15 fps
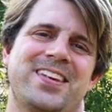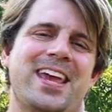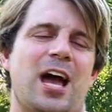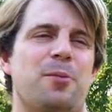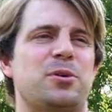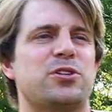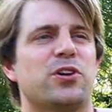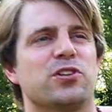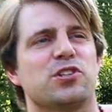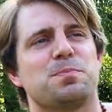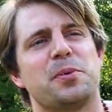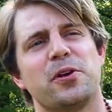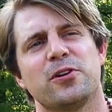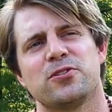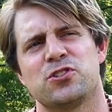Yeah, I'm in good
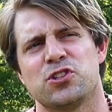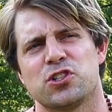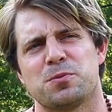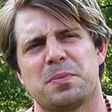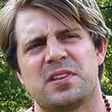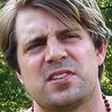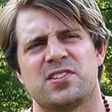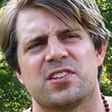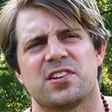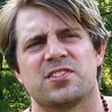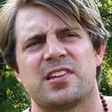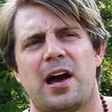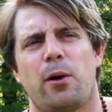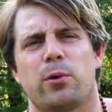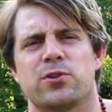spirits, just spent
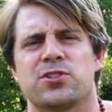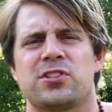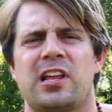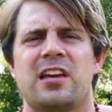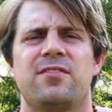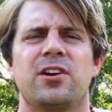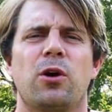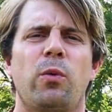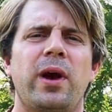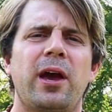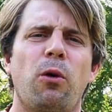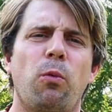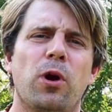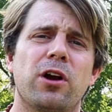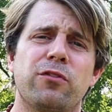6 hours slaving away
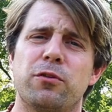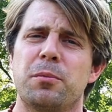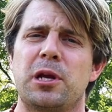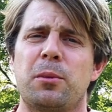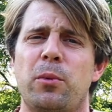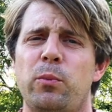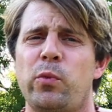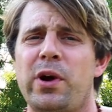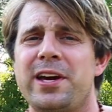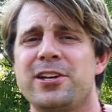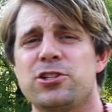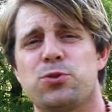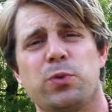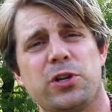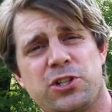at work for minimum
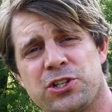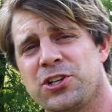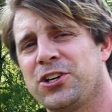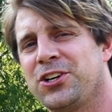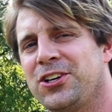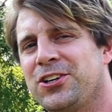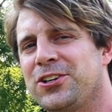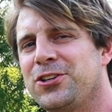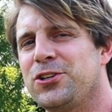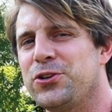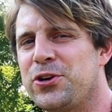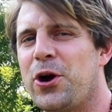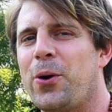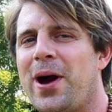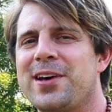wage, which,
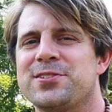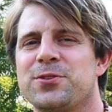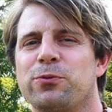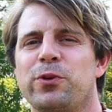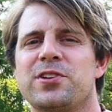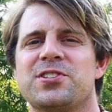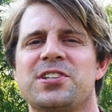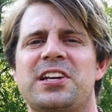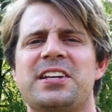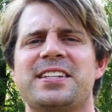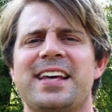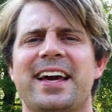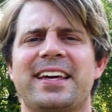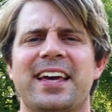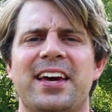you know, hasn't risen in
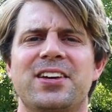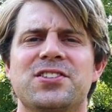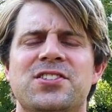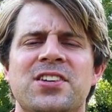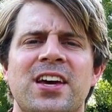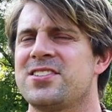decades.